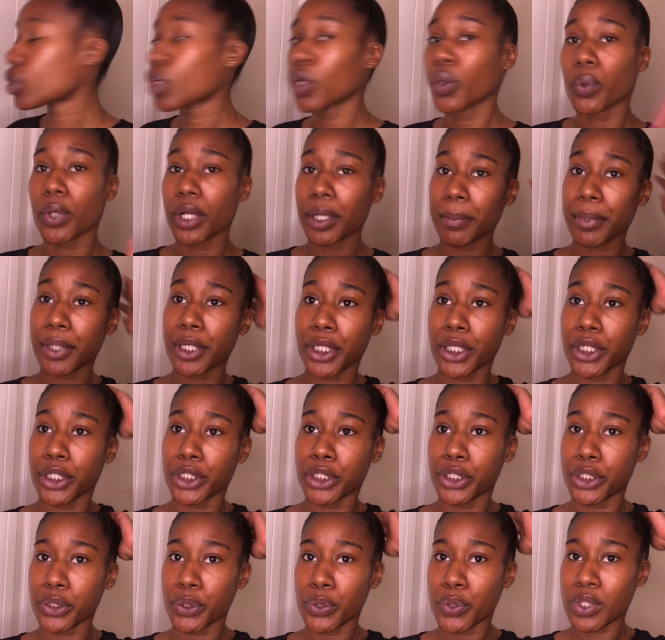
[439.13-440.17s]
So what I'm gonna
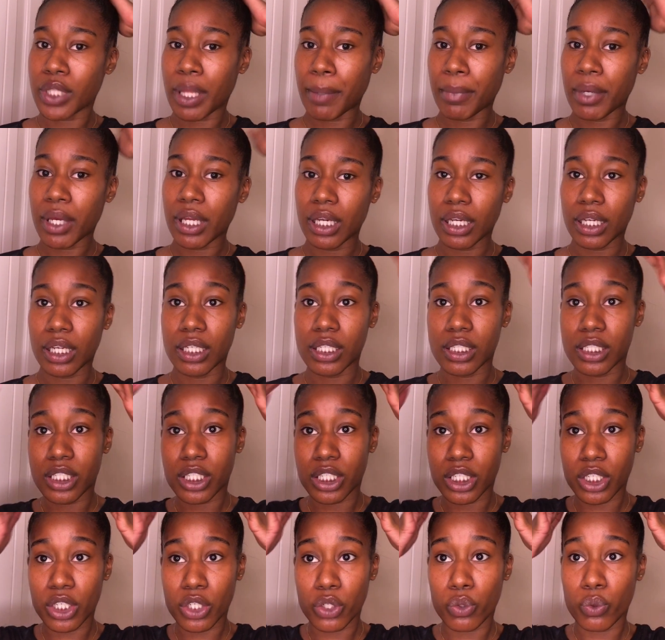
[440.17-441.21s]
do is I'm gonna
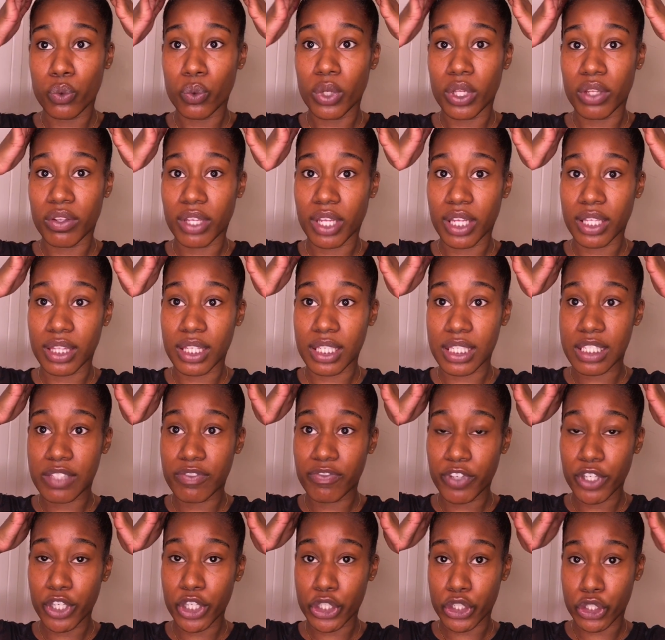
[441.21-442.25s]
continue and let this
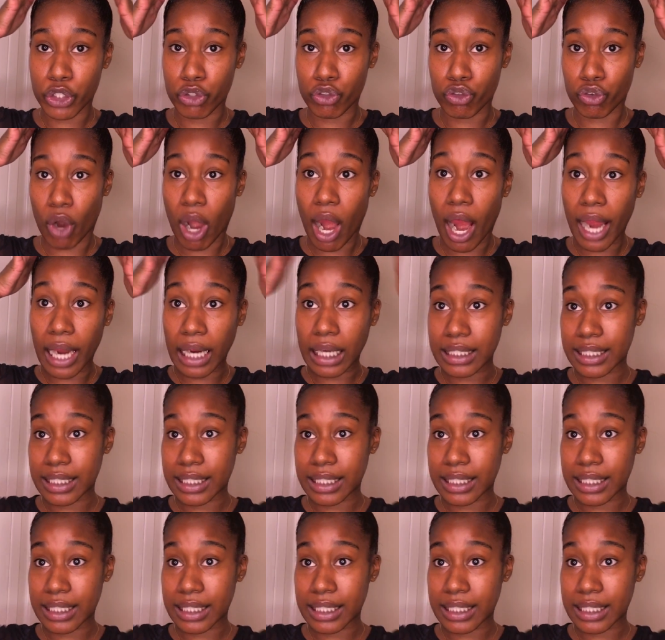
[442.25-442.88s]
finish drying,